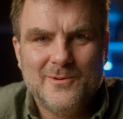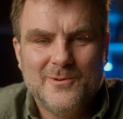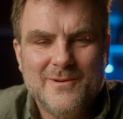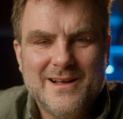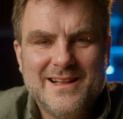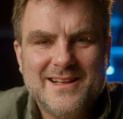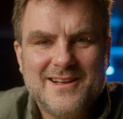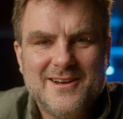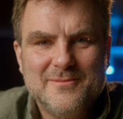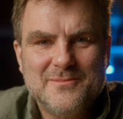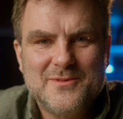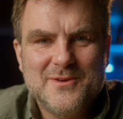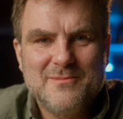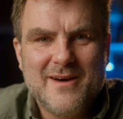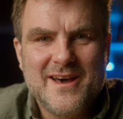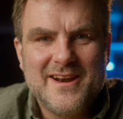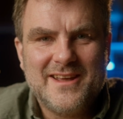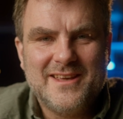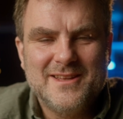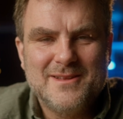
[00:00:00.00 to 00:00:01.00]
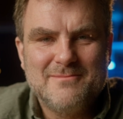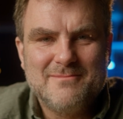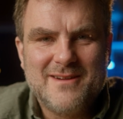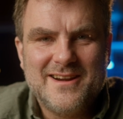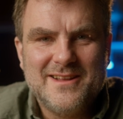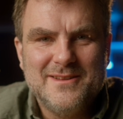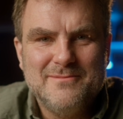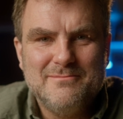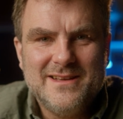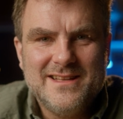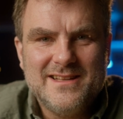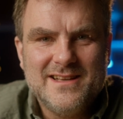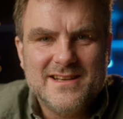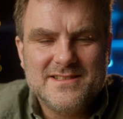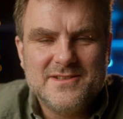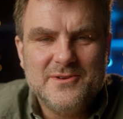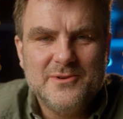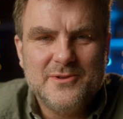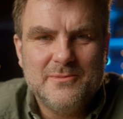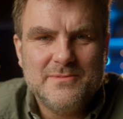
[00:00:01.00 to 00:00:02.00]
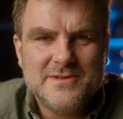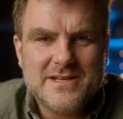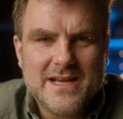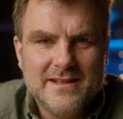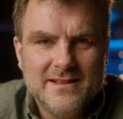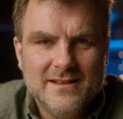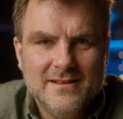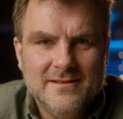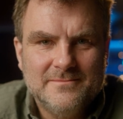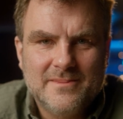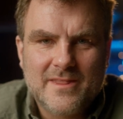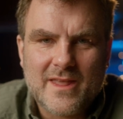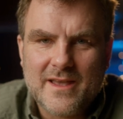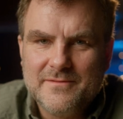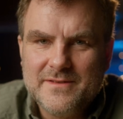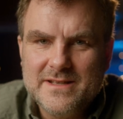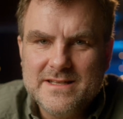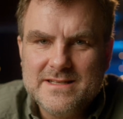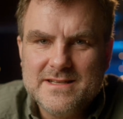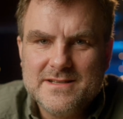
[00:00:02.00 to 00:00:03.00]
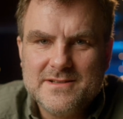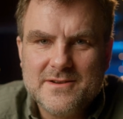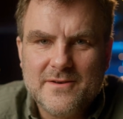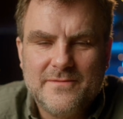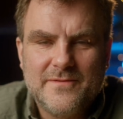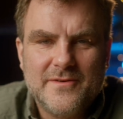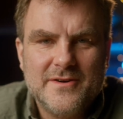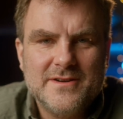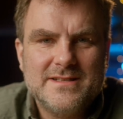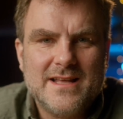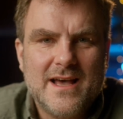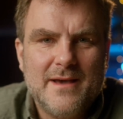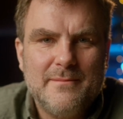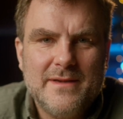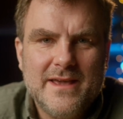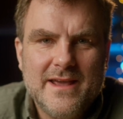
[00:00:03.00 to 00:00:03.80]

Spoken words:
Welcome to Mariken Martin Media's YouTube channel. If this is your first time